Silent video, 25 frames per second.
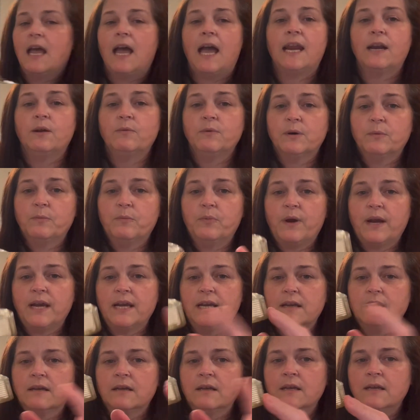I don't want to
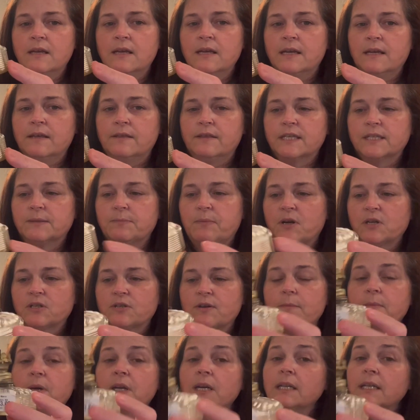break this part.
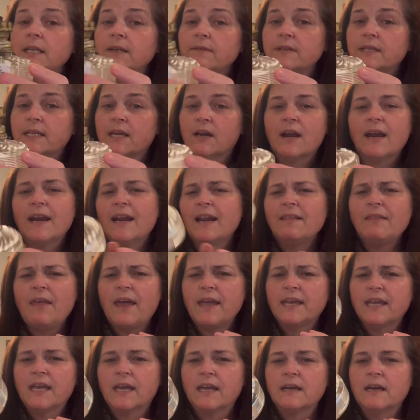So I'm going to leave it there. And I
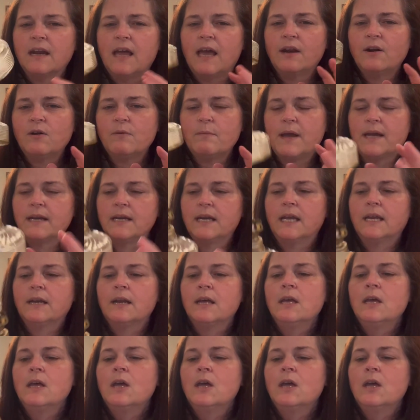like it. I don't mind it.